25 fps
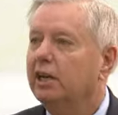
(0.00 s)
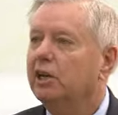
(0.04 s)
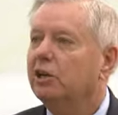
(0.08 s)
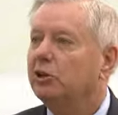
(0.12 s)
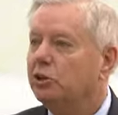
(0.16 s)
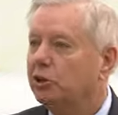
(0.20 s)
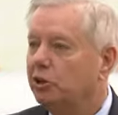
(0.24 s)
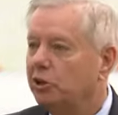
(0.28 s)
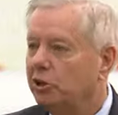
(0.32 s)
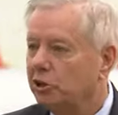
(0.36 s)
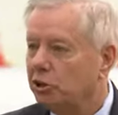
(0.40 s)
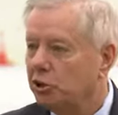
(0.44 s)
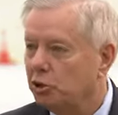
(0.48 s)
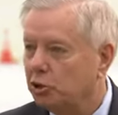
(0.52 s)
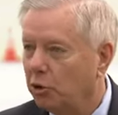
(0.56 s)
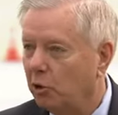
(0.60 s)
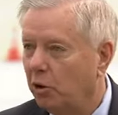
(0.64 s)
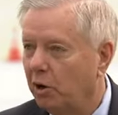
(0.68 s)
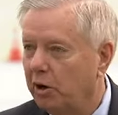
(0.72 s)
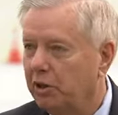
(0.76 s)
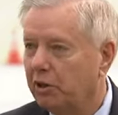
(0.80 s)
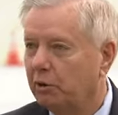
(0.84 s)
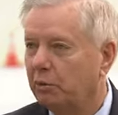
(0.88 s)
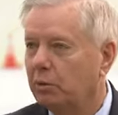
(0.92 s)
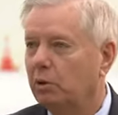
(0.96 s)
to
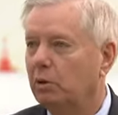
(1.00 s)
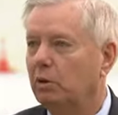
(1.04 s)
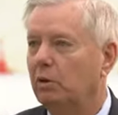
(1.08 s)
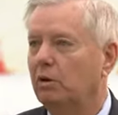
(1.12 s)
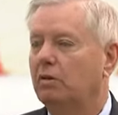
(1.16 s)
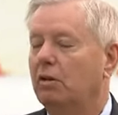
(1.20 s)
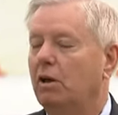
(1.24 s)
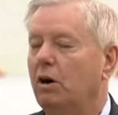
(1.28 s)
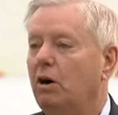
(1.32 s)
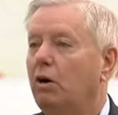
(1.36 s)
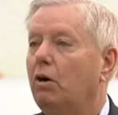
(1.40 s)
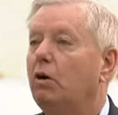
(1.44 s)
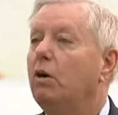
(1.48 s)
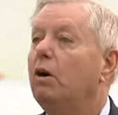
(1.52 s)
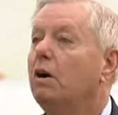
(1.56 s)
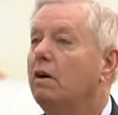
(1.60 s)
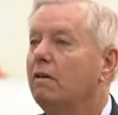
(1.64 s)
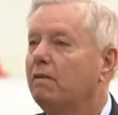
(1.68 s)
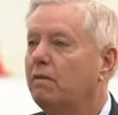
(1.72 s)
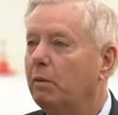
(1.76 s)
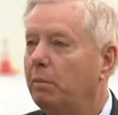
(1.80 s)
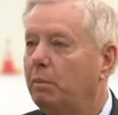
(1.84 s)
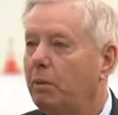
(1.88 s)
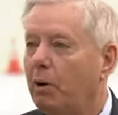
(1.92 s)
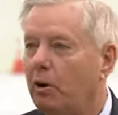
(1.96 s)
destroy the rule of law
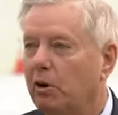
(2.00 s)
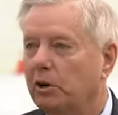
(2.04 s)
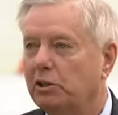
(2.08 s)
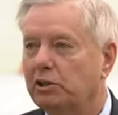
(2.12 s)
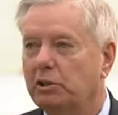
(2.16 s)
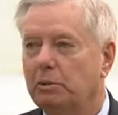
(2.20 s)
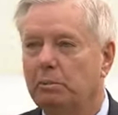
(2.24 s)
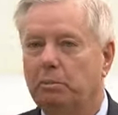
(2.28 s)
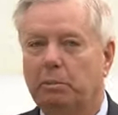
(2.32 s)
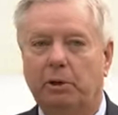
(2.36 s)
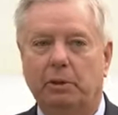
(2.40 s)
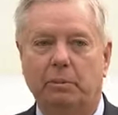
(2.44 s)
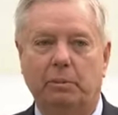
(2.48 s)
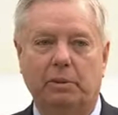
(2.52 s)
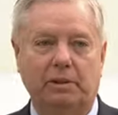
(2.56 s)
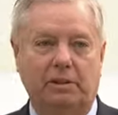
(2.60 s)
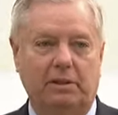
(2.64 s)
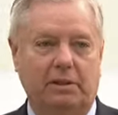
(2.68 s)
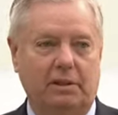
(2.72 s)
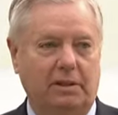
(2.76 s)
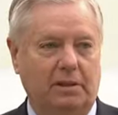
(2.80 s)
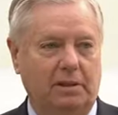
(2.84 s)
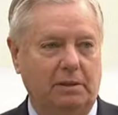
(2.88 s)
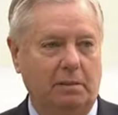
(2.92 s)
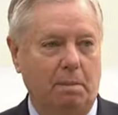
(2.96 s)
for partisan
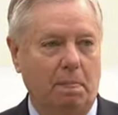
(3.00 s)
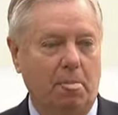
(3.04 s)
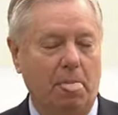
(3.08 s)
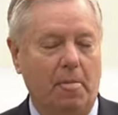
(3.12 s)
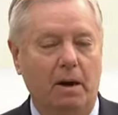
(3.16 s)
purposes.